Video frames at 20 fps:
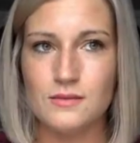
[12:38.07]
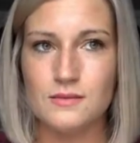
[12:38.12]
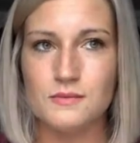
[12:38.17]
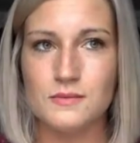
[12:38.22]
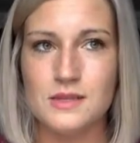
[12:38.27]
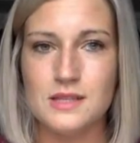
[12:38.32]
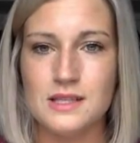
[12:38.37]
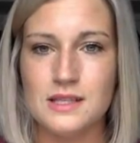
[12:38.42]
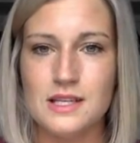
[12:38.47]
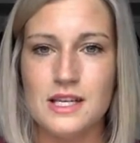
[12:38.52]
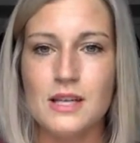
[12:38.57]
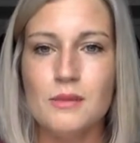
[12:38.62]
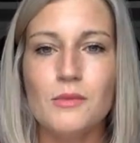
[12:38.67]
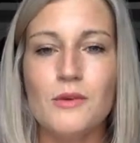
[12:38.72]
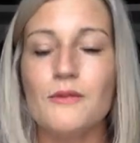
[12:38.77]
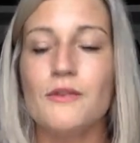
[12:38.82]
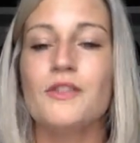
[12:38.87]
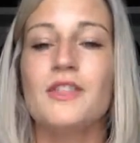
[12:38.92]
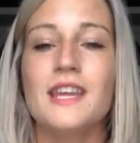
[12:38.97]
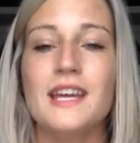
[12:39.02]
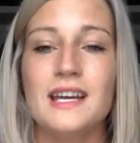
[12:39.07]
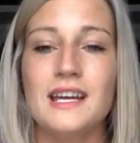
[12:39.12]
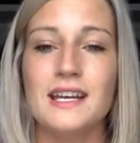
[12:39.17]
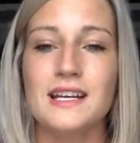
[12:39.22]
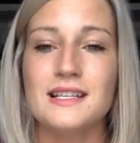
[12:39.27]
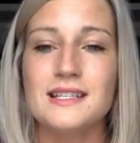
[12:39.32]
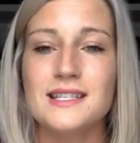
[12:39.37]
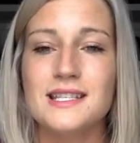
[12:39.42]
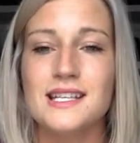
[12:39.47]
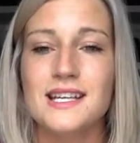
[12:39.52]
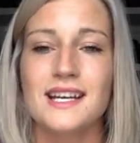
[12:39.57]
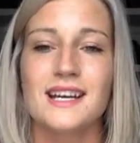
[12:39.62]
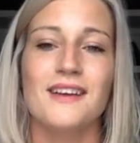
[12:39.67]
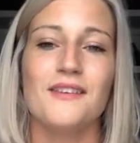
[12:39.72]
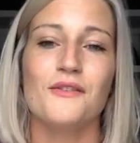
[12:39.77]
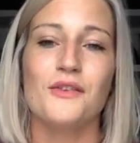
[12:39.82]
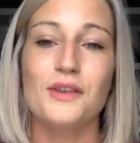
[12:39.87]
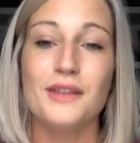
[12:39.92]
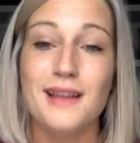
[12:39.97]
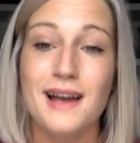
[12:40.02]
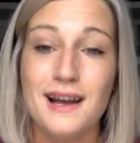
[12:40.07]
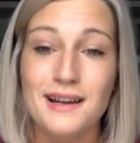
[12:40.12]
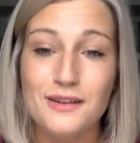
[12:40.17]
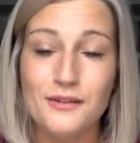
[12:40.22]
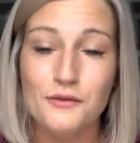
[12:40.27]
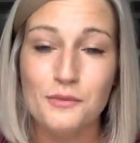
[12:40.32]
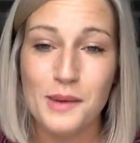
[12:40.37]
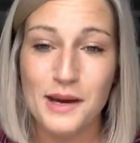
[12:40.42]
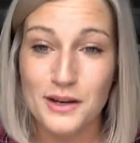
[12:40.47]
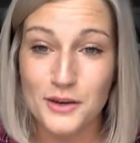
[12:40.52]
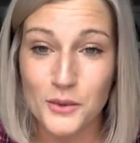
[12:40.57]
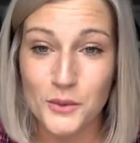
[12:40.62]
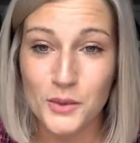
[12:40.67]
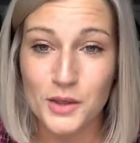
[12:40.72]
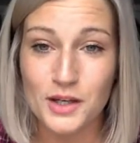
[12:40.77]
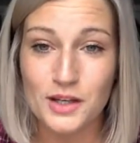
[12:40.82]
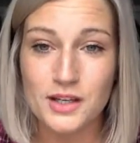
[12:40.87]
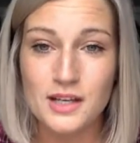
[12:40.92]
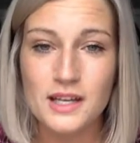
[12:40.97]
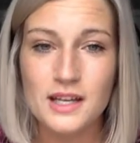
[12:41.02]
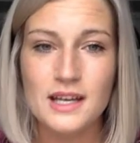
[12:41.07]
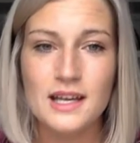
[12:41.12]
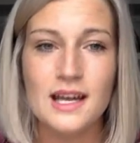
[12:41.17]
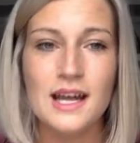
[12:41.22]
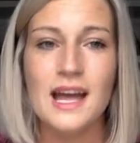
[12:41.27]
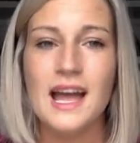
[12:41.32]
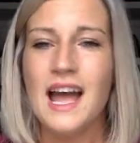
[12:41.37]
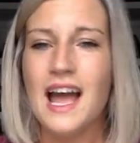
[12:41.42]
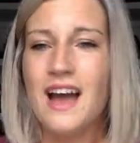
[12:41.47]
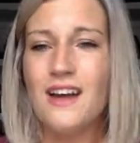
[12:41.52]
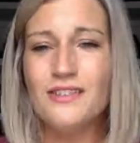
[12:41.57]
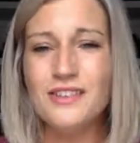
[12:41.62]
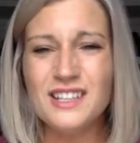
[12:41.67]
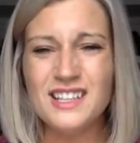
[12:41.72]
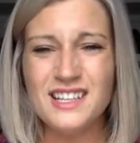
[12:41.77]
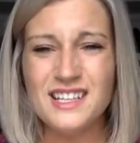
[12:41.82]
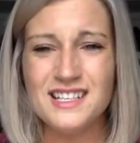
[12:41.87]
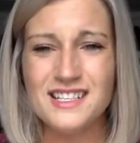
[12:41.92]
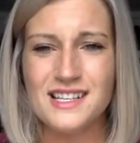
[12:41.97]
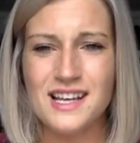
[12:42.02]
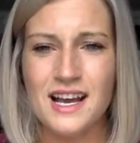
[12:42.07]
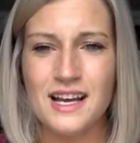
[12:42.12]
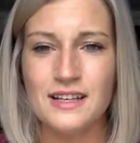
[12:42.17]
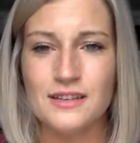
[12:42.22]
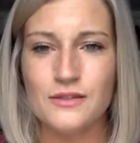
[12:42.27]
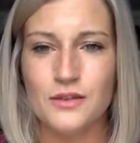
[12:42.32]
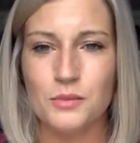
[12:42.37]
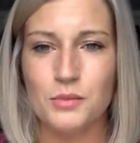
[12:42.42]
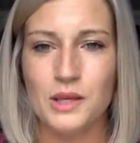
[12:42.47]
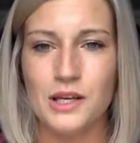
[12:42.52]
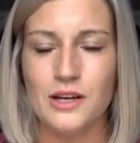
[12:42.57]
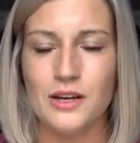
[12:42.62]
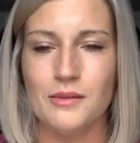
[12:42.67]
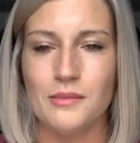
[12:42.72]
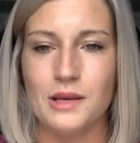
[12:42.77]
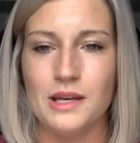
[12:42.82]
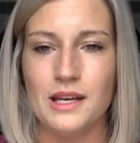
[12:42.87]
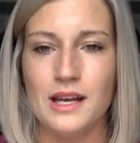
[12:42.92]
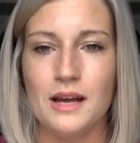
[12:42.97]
scheme of things, for lack of a better word, everything is kind of a pyramid.